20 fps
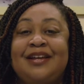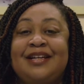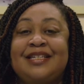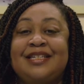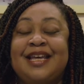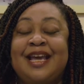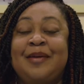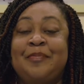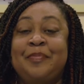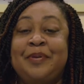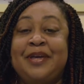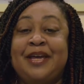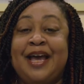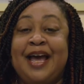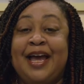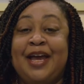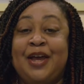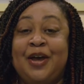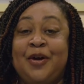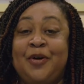us at
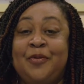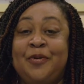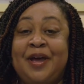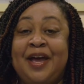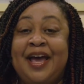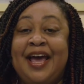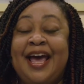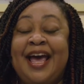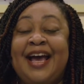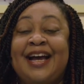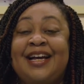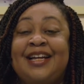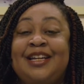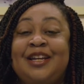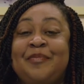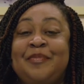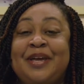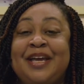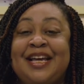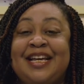pio at
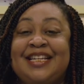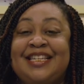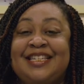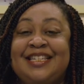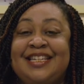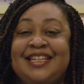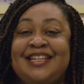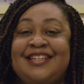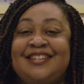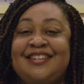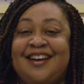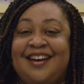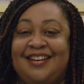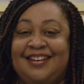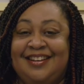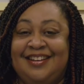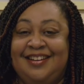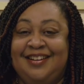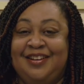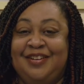
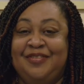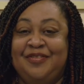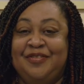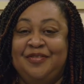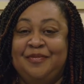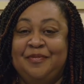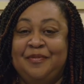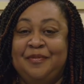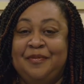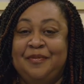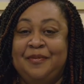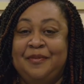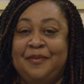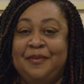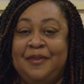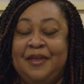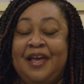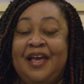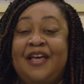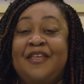columbiasc.gov.
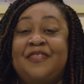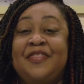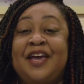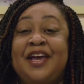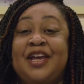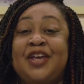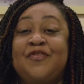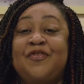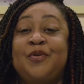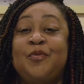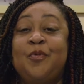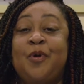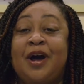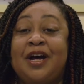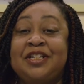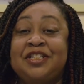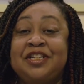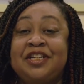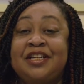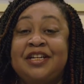Thank you for
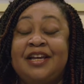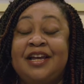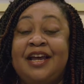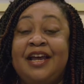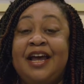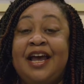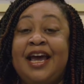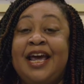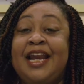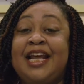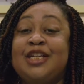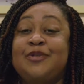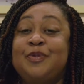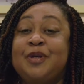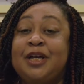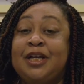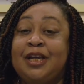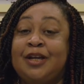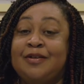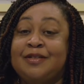watching, and as we
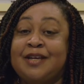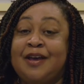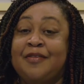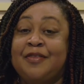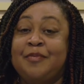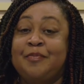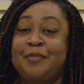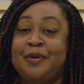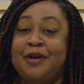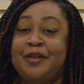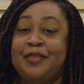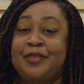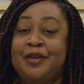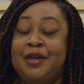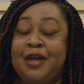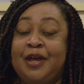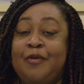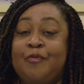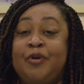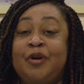close out the month,
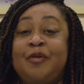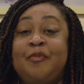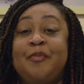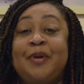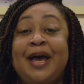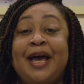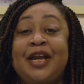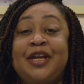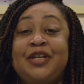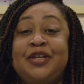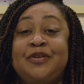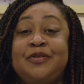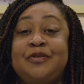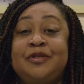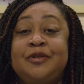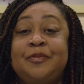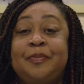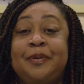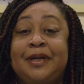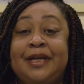we remind you
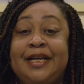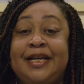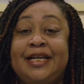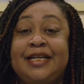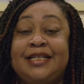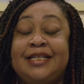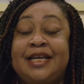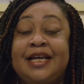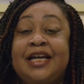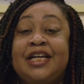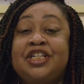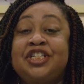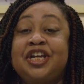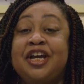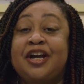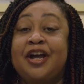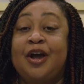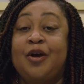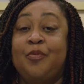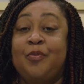to please
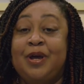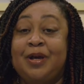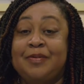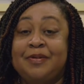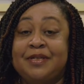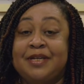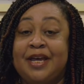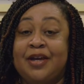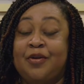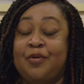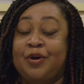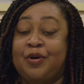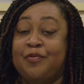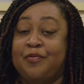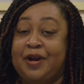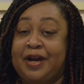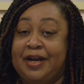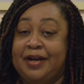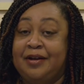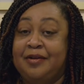check our website on a
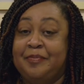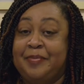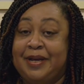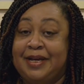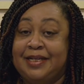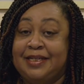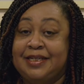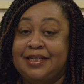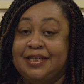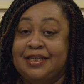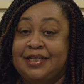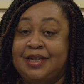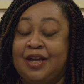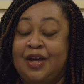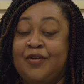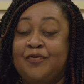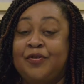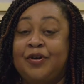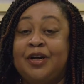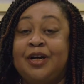regular basis
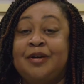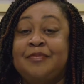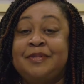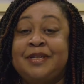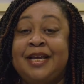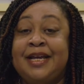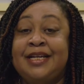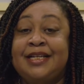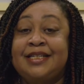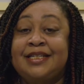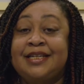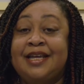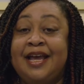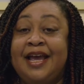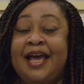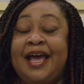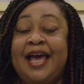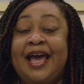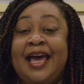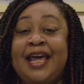for updates.
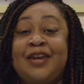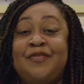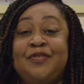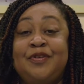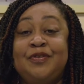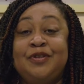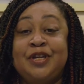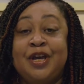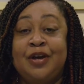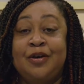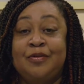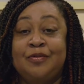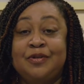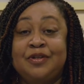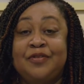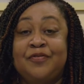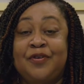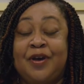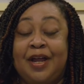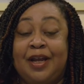And if you
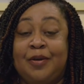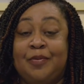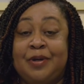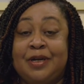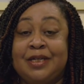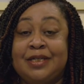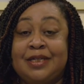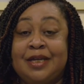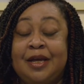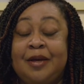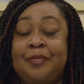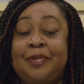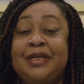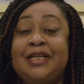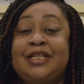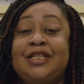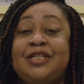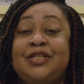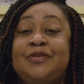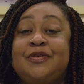don't follow us,
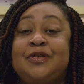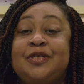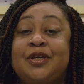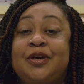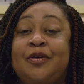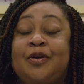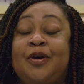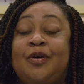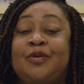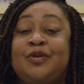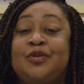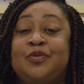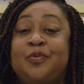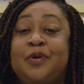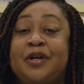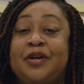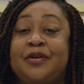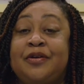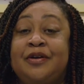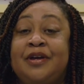please do so on
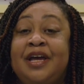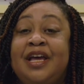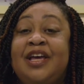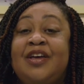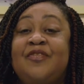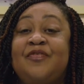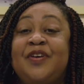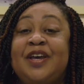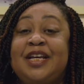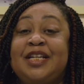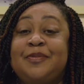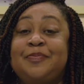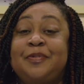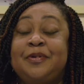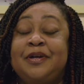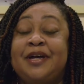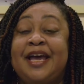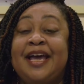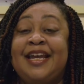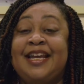Twitter,
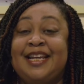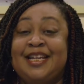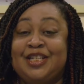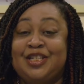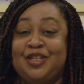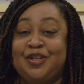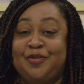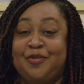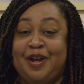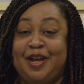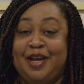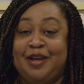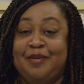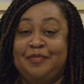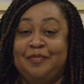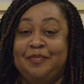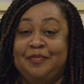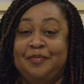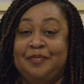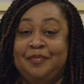Facebook, and
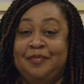Instagram.